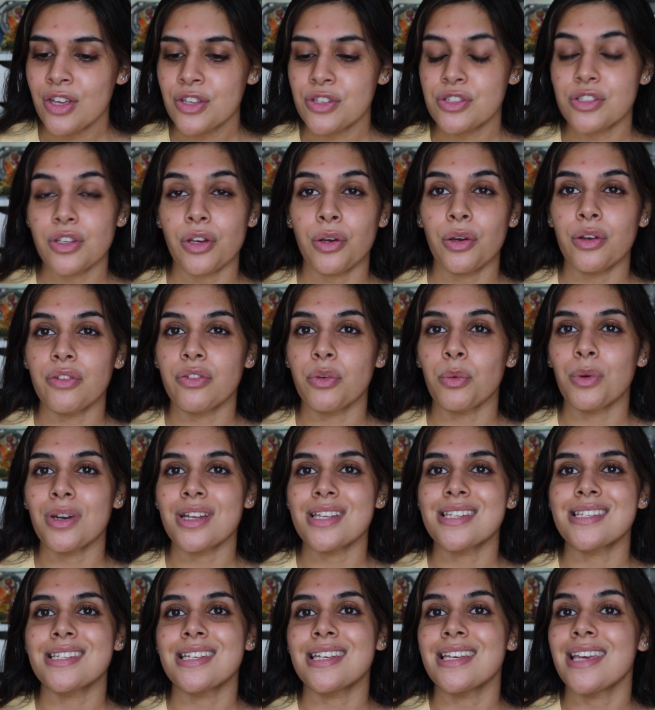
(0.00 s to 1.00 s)
So if you want
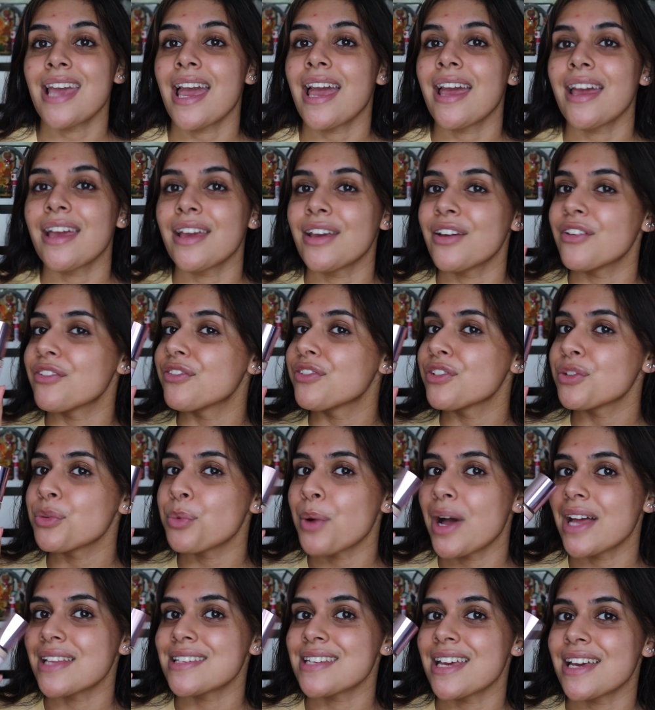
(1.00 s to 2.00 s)
to see a full
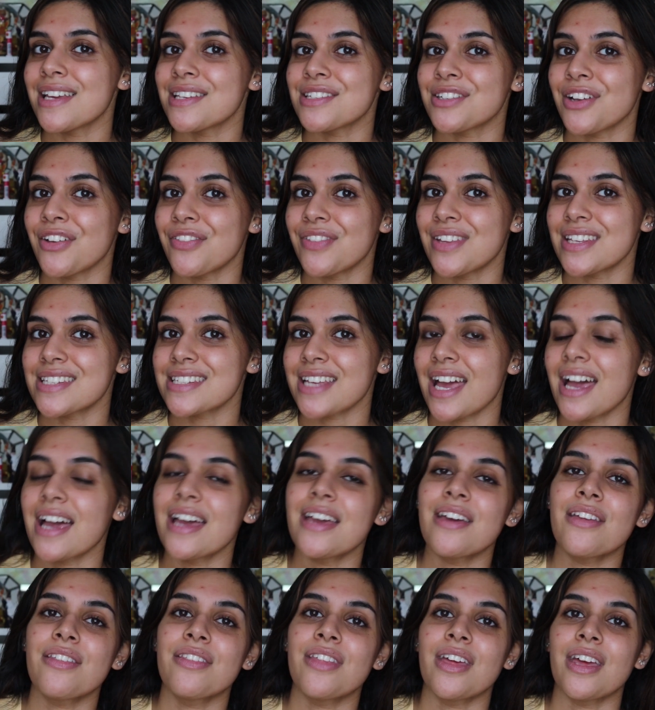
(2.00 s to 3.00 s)
wear test on this
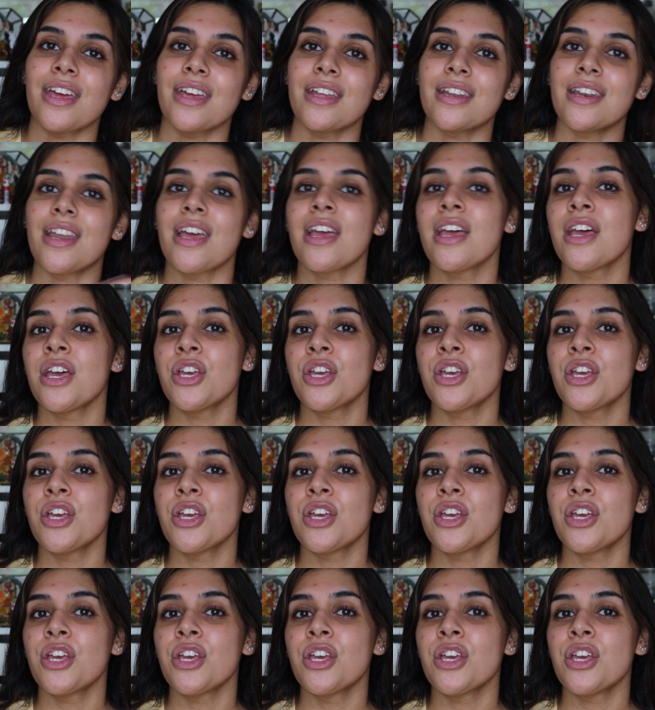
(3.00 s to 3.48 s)
guy, then